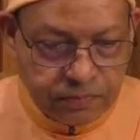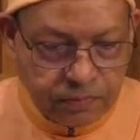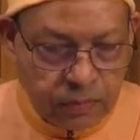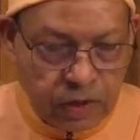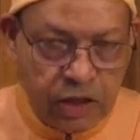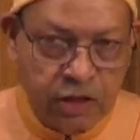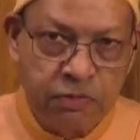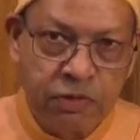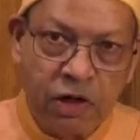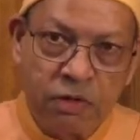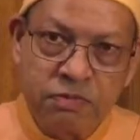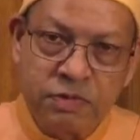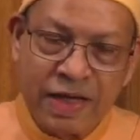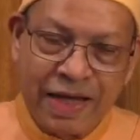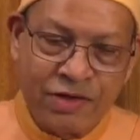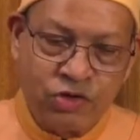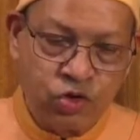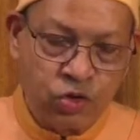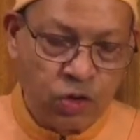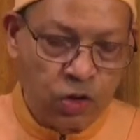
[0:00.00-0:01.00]
It becomes
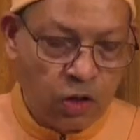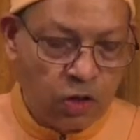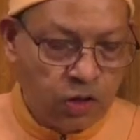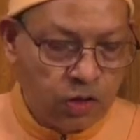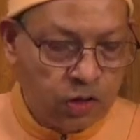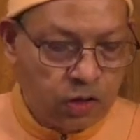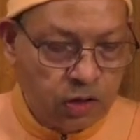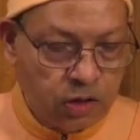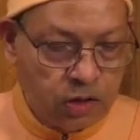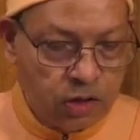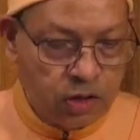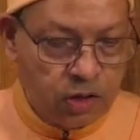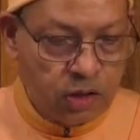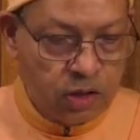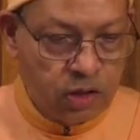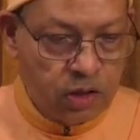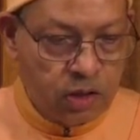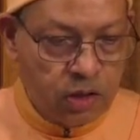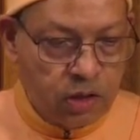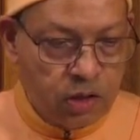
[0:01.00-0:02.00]
natural.
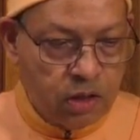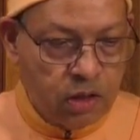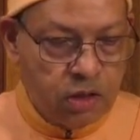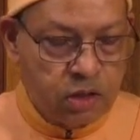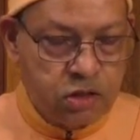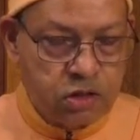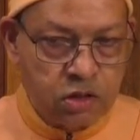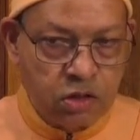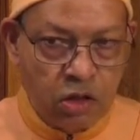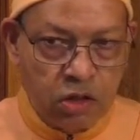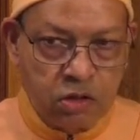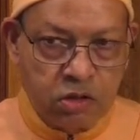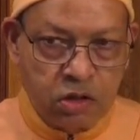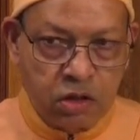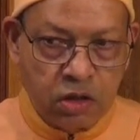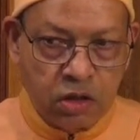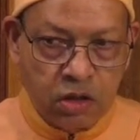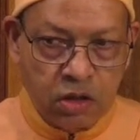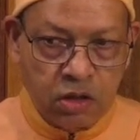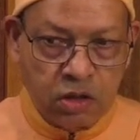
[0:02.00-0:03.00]
It's not
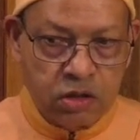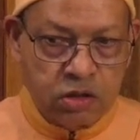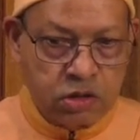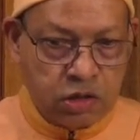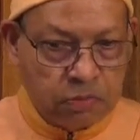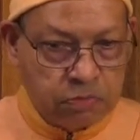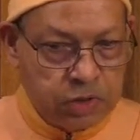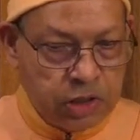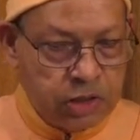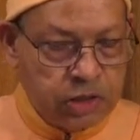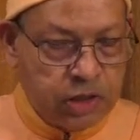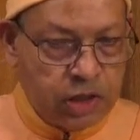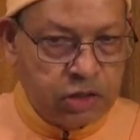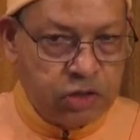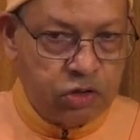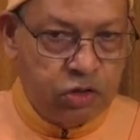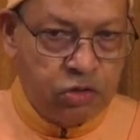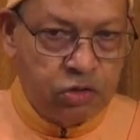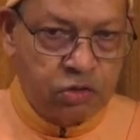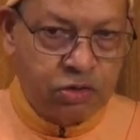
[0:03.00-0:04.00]
something that
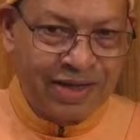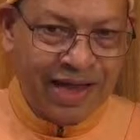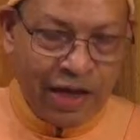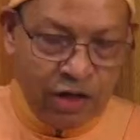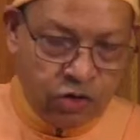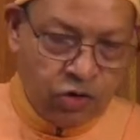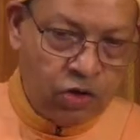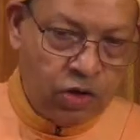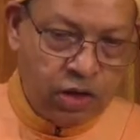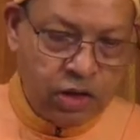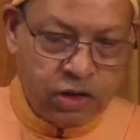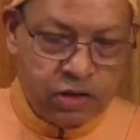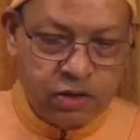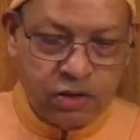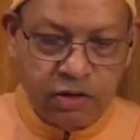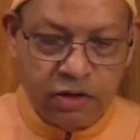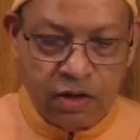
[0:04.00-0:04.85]
you calculate.